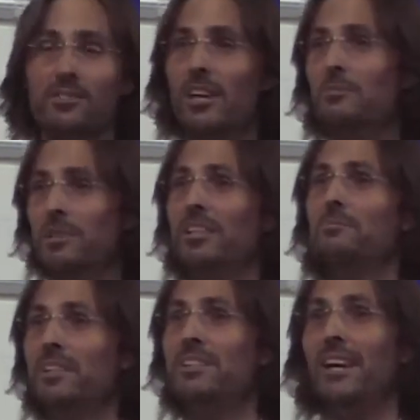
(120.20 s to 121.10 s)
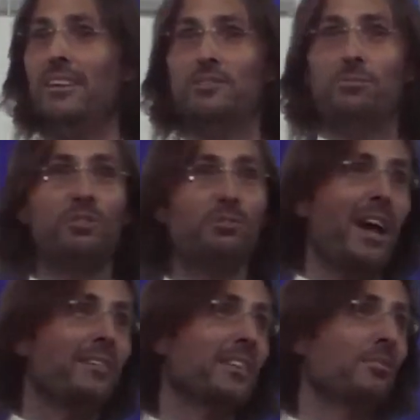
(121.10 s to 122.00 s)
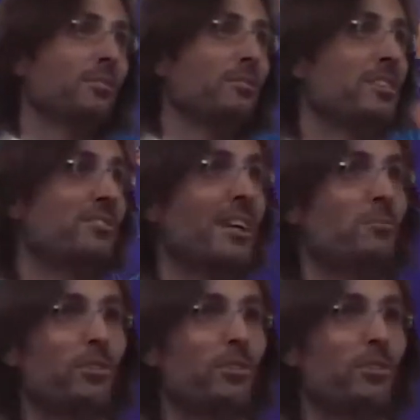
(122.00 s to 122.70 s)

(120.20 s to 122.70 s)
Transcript: It's going to lead me down into attracting all of this